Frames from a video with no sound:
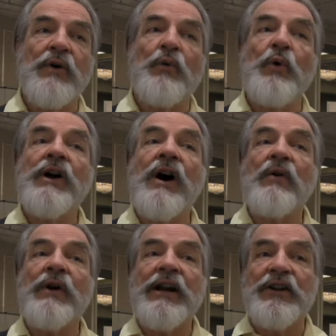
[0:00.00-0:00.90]
We
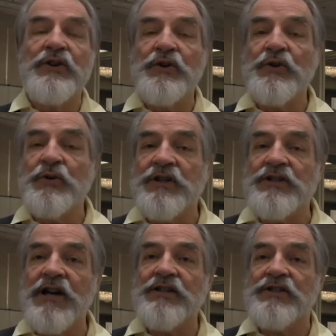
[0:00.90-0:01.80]
already knew
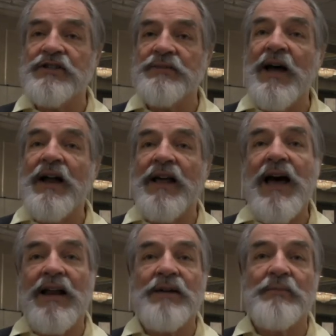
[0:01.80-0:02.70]
in Texas about
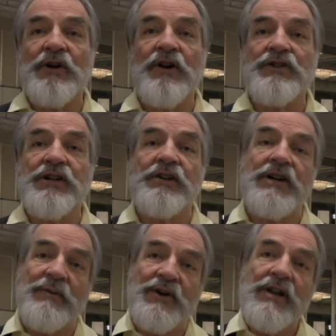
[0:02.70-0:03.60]
ALEC because
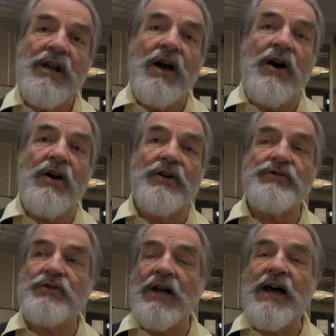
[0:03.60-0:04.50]
they're coming
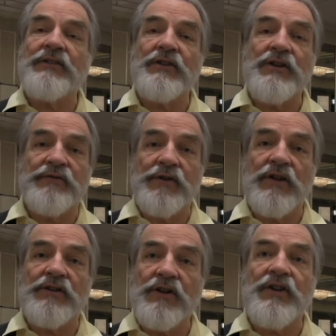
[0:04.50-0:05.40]
on July
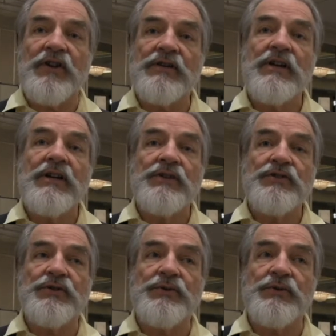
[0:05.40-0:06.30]
thirtieth
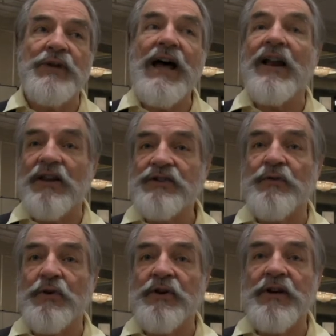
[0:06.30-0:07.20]
to
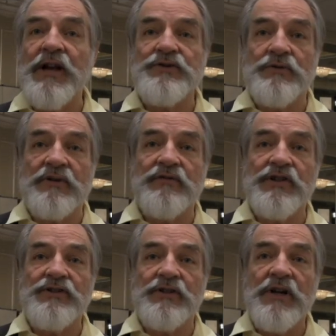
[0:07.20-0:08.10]
Dallas for their national
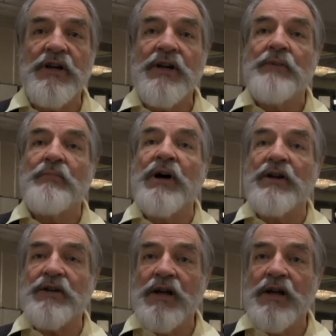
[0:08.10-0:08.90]
convention. But